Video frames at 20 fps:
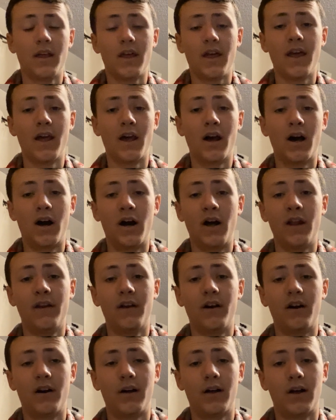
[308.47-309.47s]
And
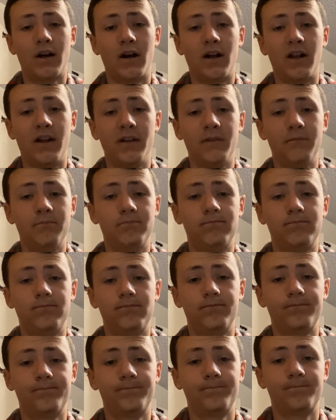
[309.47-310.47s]
I,
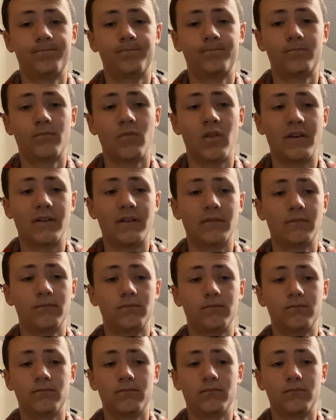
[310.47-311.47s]
like,
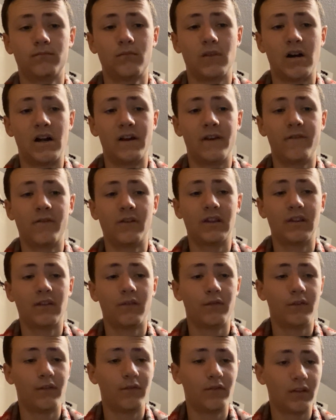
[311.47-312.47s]
I didn't even get to
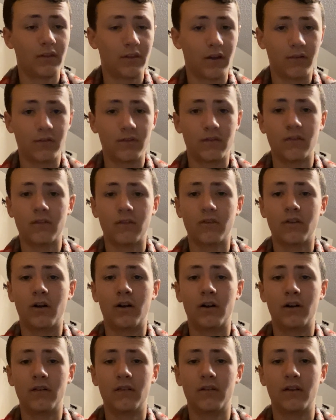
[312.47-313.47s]
50,000
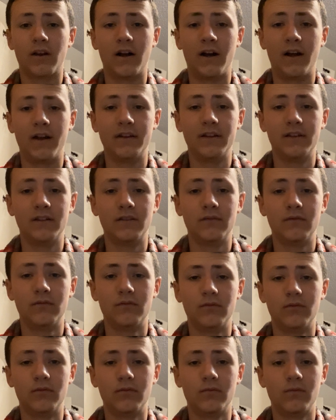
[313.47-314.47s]
stars. I didn't,
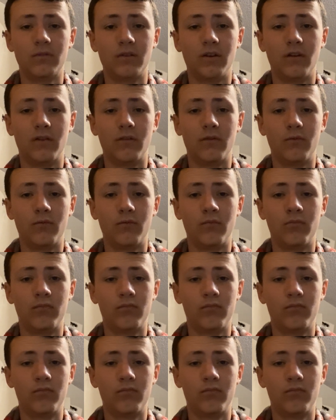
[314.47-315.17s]
I don't know.